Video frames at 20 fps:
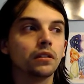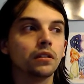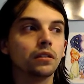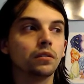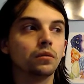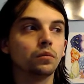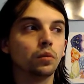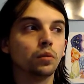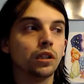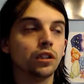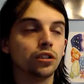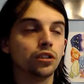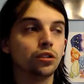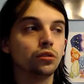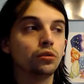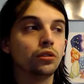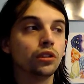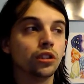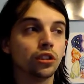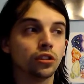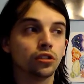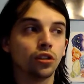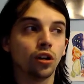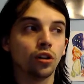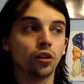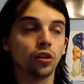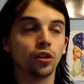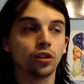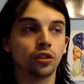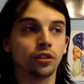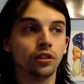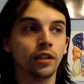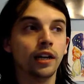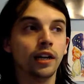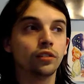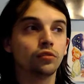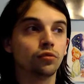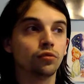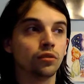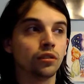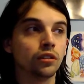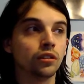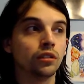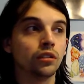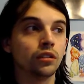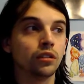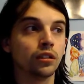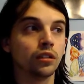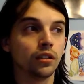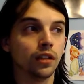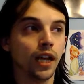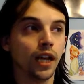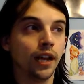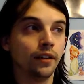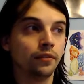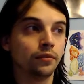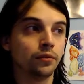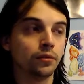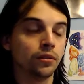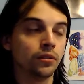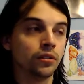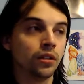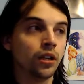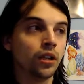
which you can just unlock naturally afterwards.